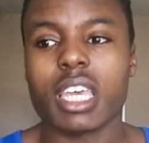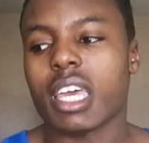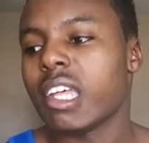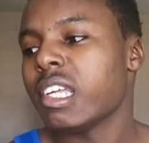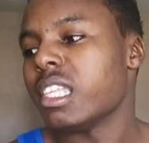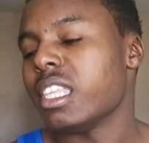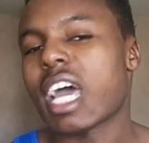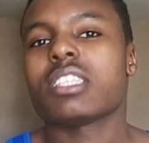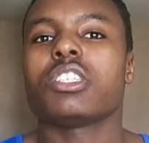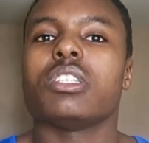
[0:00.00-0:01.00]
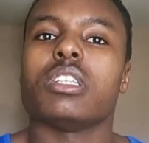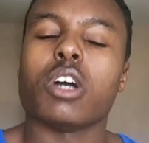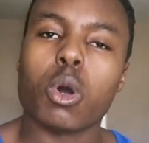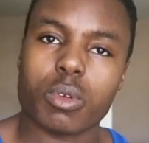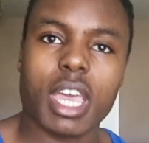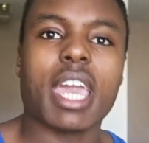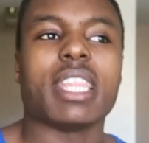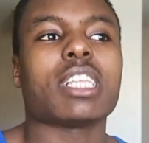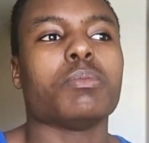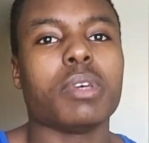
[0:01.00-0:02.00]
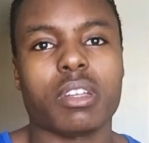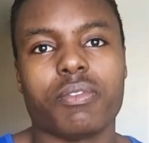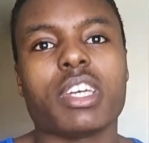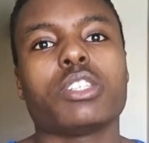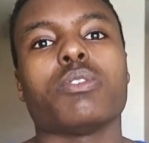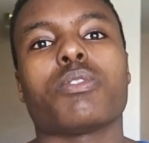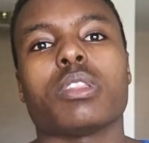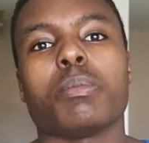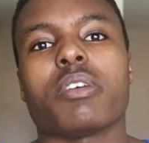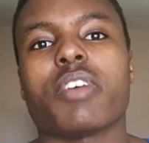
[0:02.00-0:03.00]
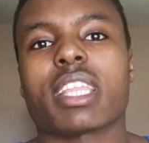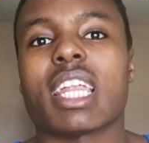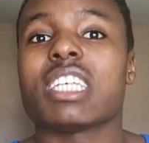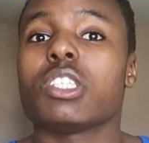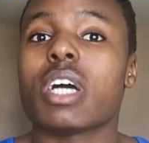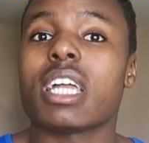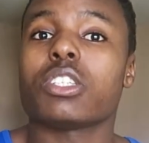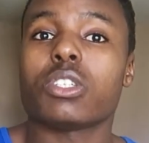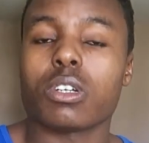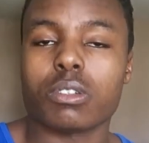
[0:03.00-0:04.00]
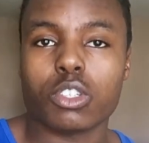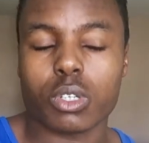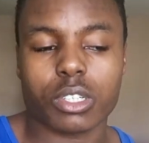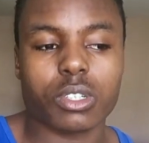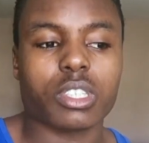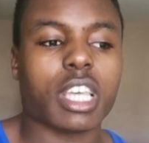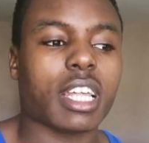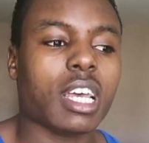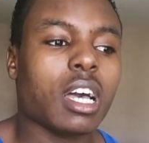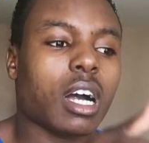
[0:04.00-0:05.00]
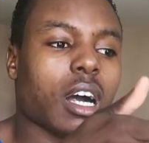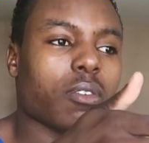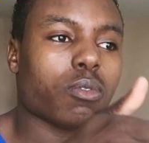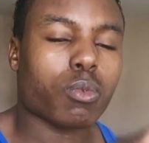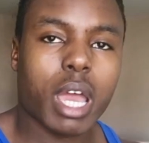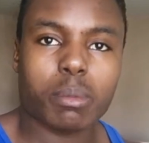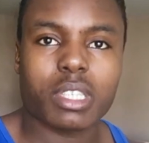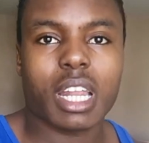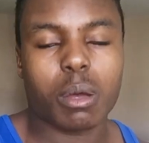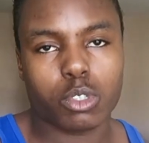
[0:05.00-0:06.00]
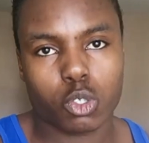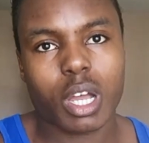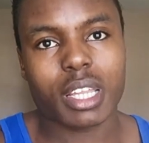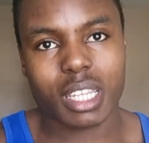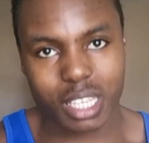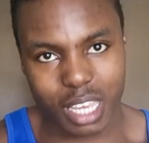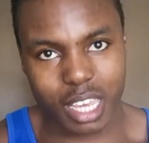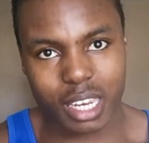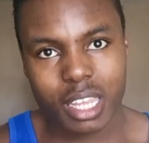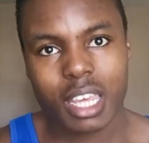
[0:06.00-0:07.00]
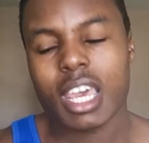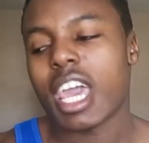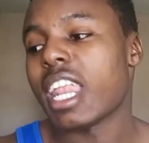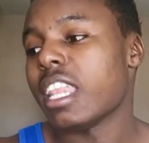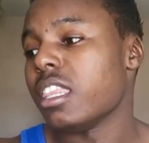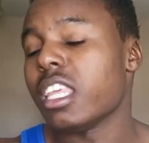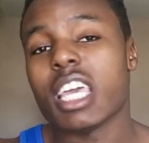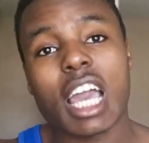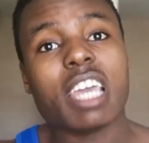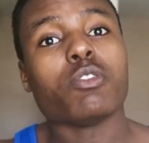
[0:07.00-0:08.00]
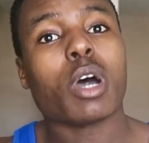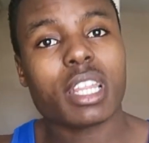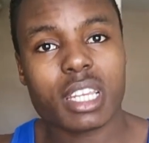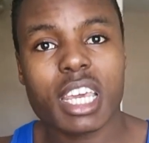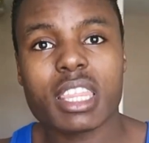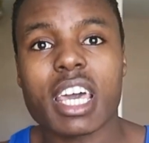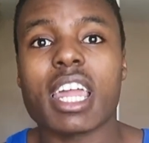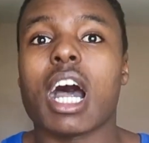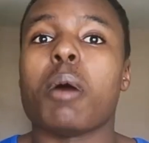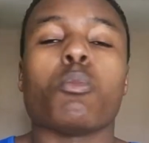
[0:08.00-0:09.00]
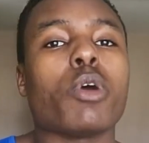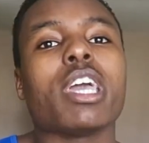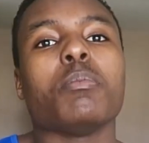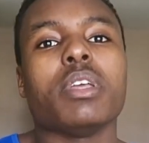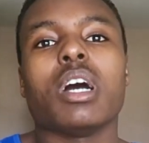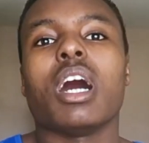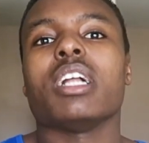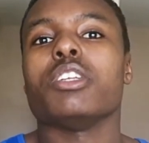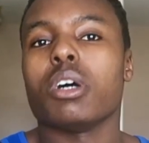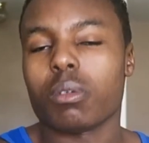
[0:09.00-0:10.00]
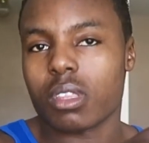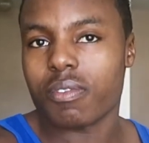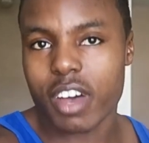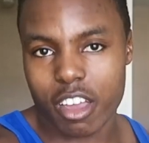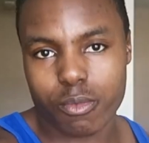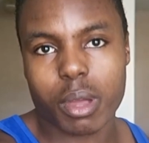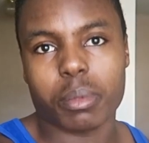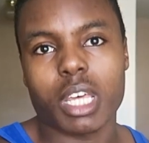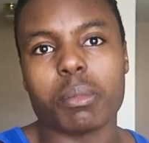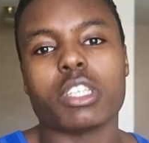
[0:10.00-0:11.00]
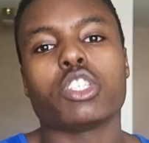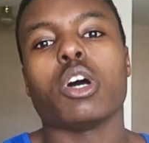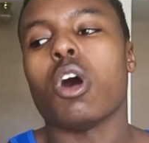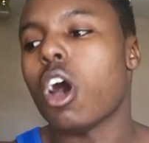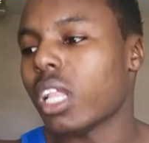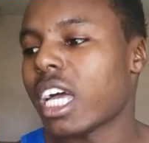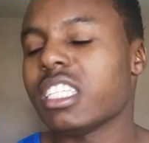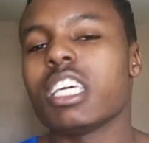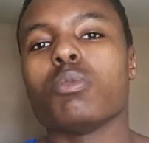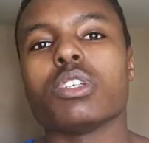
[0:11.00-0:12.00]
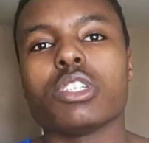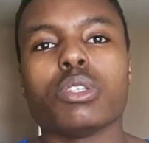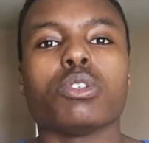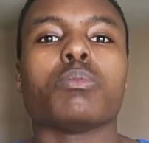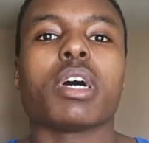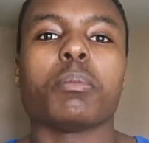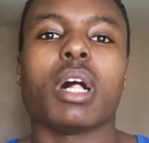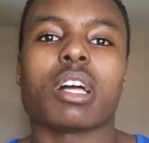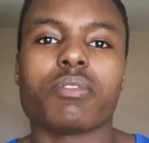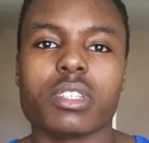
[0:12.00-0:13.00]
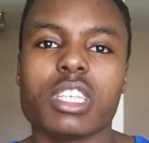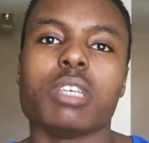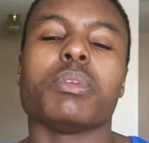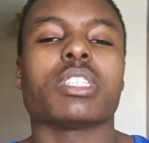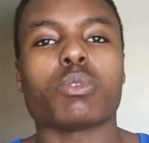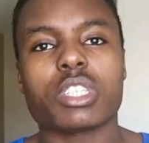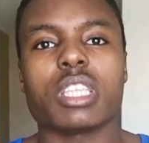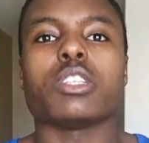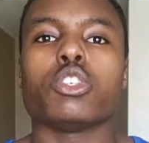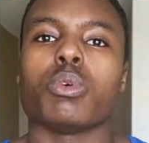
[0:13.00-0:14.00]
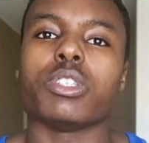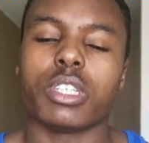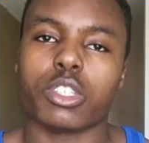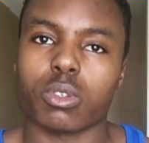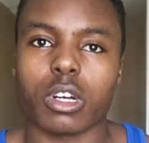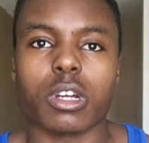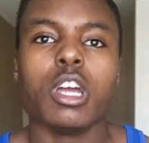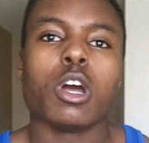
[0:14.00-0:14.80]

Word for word: get. That's okay. That's beneficial for the mere fact that I still had a certain structure set of reps that I was trying to get. And even though I didn't hit that, I'm way beyond, you know, the five rep limit. So all I did was induce metabolic fatigue because once again, the two ways you get stronger